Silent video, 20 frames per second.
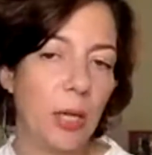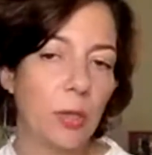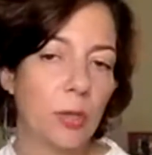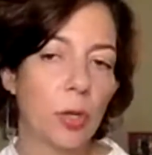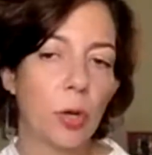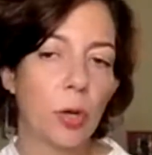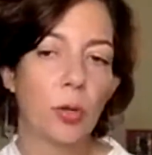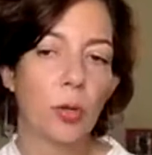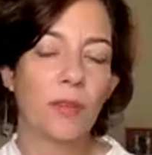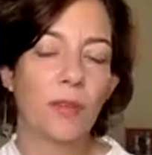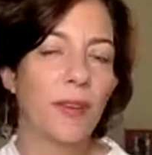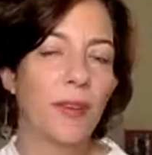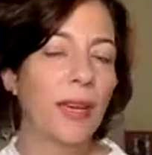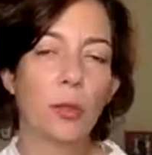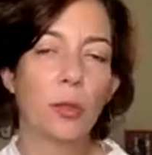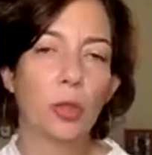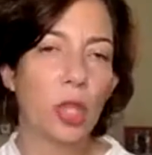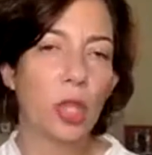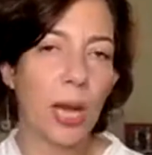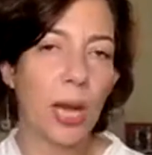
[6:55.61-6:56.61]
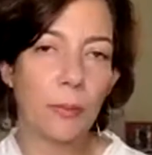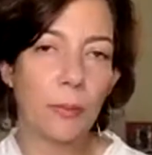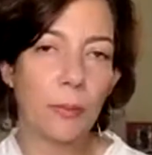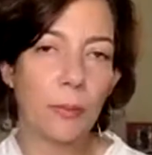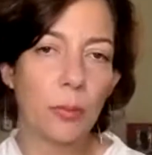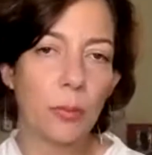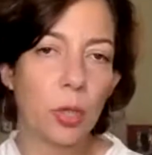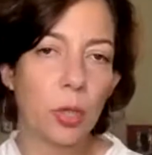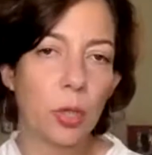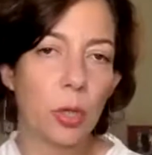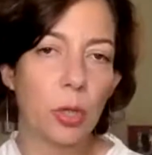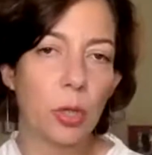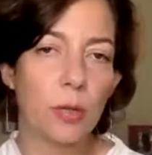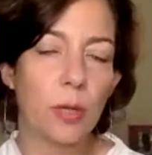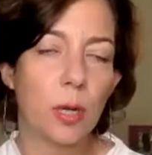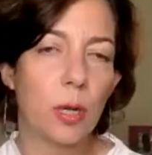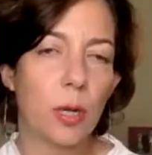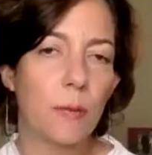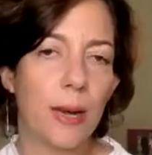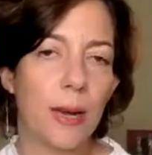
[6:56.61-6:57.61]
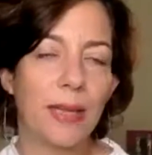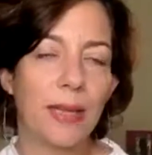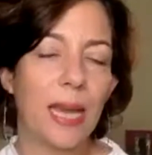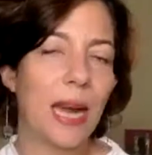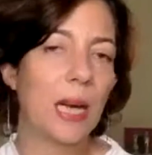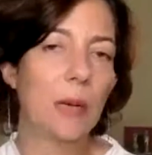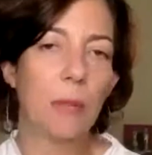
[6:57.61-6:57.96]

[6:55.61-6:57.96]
So the final chapters are about the Arab